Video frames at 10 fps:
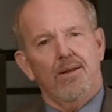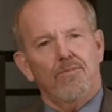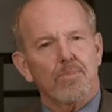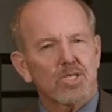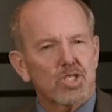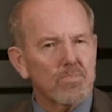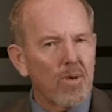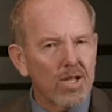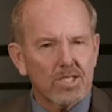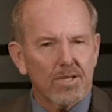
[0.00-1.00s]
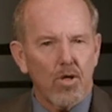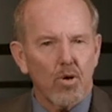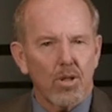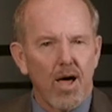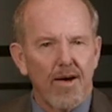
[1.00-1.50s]
from the smallest of
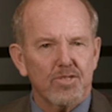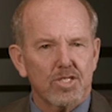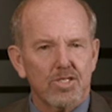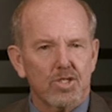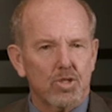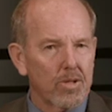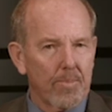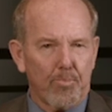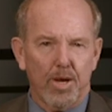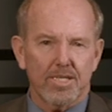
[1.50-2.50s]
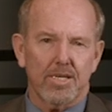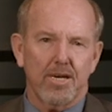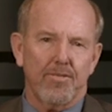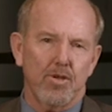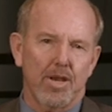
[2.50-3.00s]
local offices to the
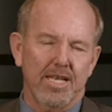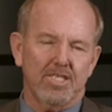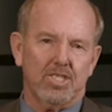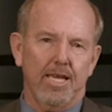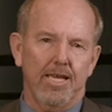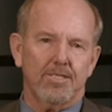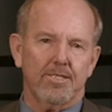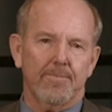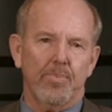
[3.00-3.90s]
President of the United States.